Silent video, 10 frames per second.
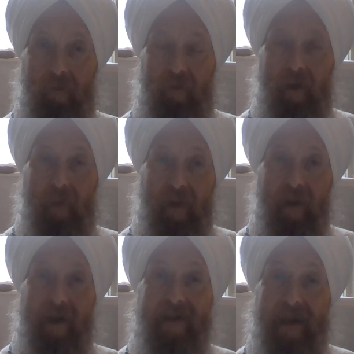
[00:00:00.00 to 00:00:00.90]
typically
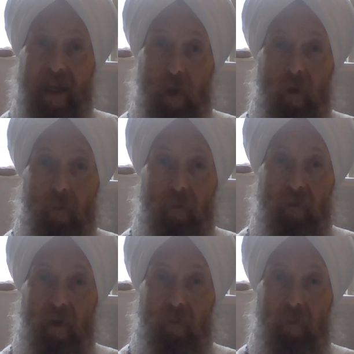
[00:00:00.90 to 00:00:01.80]
doesn't name them,
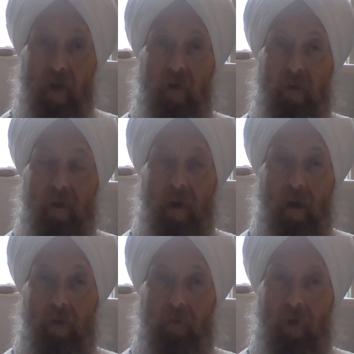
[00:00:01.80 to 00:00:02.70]
but
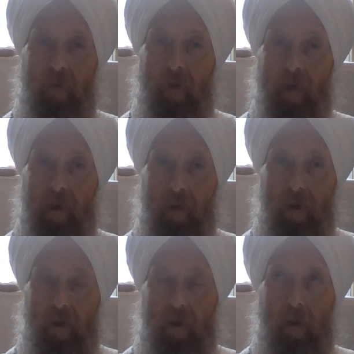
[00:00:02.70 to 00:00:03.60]
if you're very
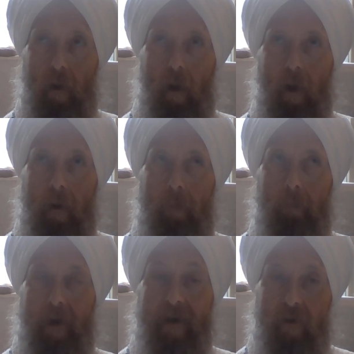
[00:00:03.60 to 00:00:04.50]

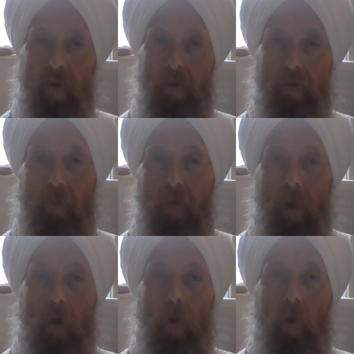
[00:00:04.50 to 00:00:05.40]
attentive,
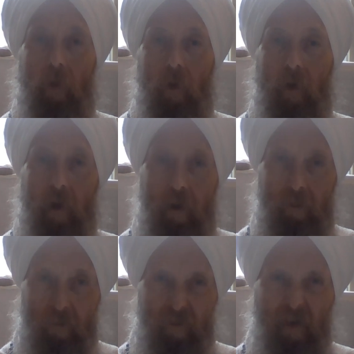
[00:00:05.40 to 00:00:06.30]
you can
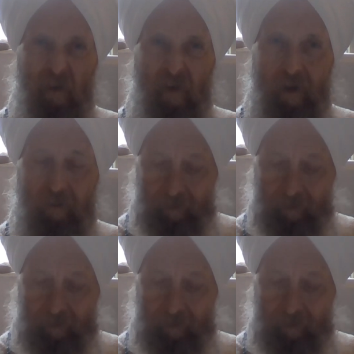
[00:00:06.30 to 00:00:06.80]
figure out.